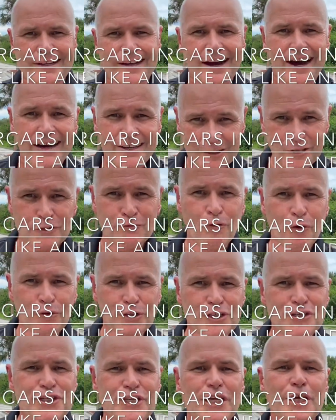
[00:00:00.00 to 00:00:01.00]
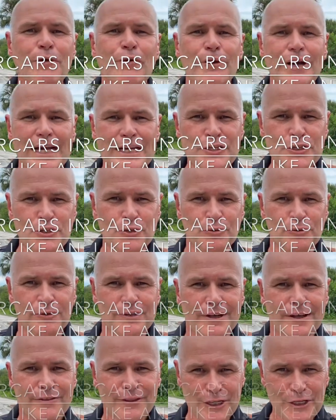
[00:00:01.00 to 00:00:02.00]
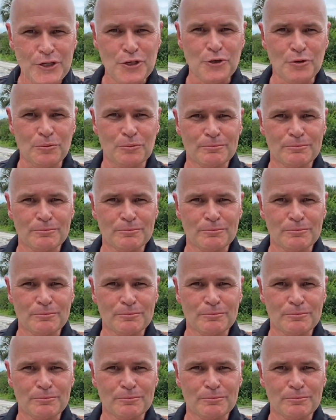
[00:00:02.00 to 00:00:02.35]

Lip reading: I look forward to seeing you again soon. Thank you.